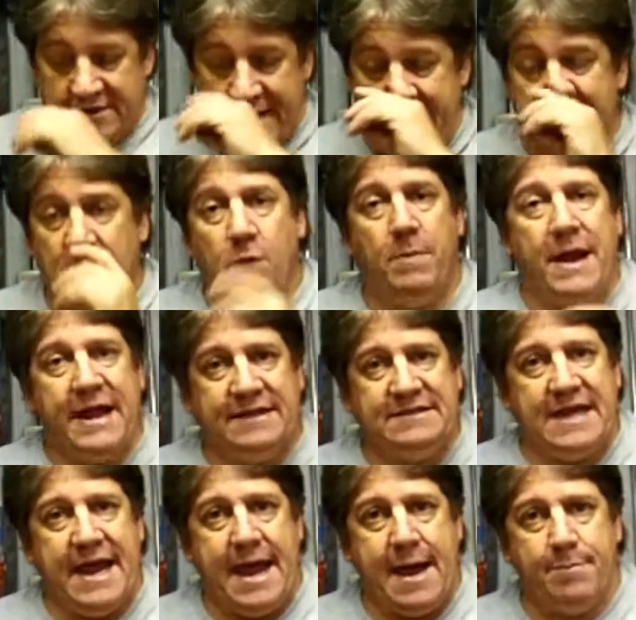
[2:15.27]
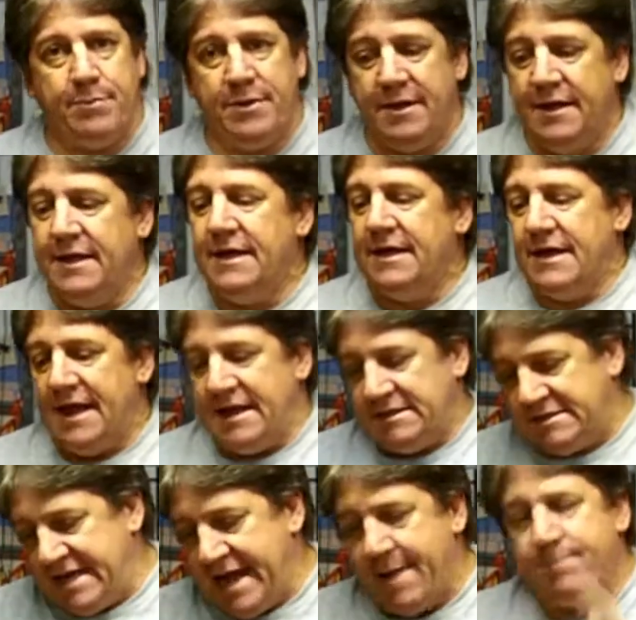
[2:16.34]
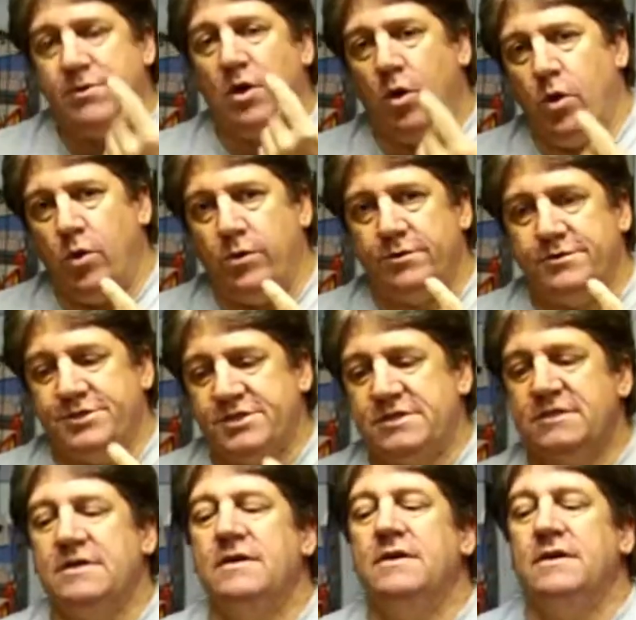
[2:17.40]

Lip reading: So I had to go buy a tap and tap the holes